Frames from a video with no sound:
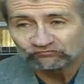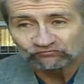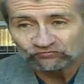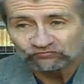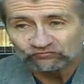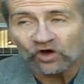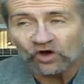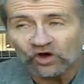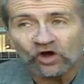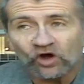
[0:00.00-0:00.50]

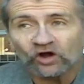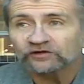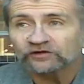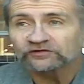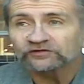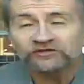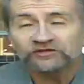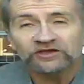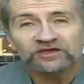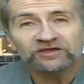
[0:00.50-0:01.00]
the
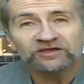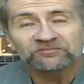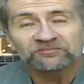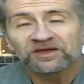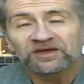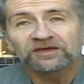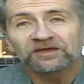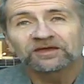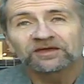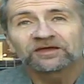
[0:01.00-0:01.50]
hardest thing in
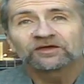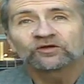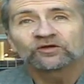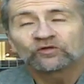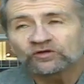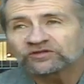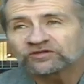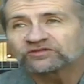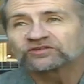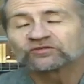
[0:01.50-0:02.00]
my
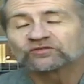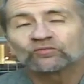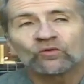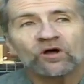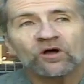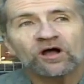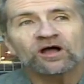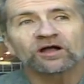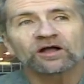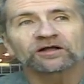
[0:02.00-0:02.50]
Christian
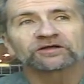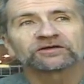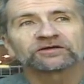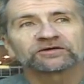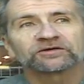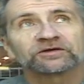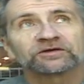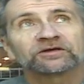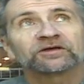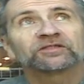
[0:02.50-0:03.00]
walk,
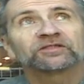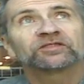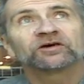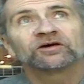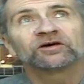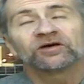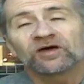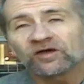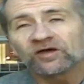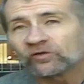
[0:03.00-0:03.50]

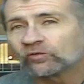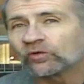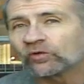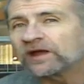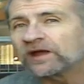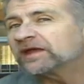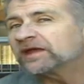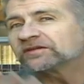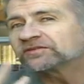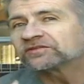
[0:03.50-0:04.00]
the
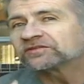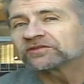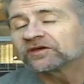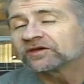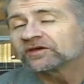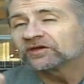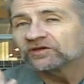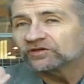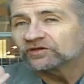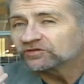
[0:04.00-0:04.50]
greatest
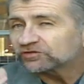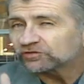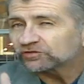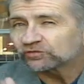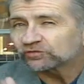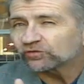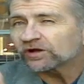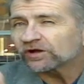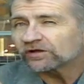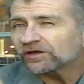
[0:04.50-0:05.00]

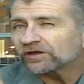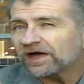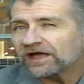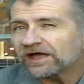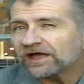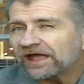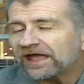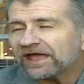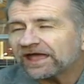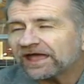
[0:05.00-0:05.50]
struggle
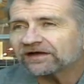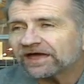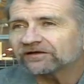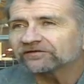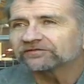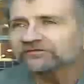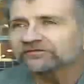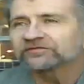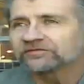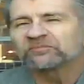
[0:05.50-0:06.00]
I have,
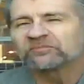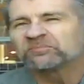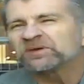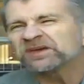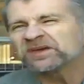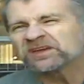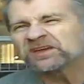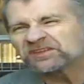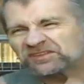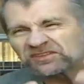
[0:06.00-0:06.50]
the
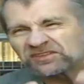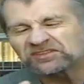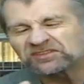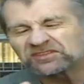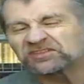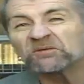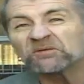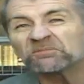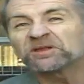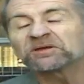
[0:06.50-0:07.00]
biggest
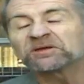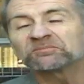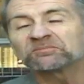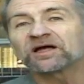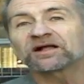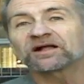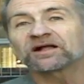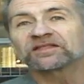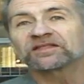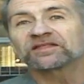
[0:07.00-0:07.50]
stumbling
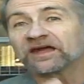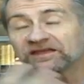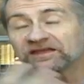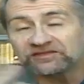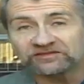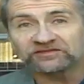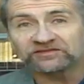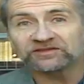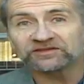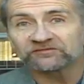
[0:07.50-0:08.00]
block that I
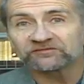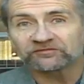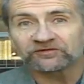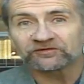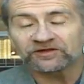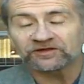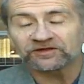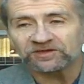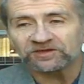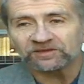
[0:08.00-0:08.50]
see in
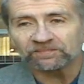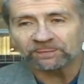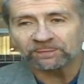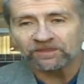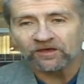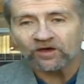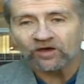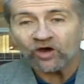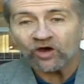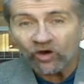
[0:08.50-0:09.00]
front of me
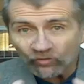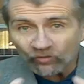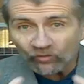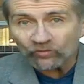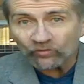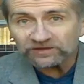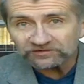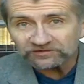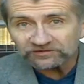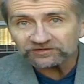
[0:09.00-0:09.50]

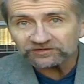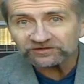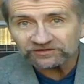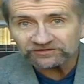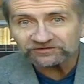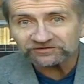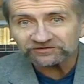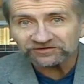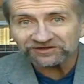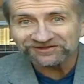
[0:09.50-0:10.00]
always
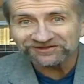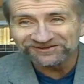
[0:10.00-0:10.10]
is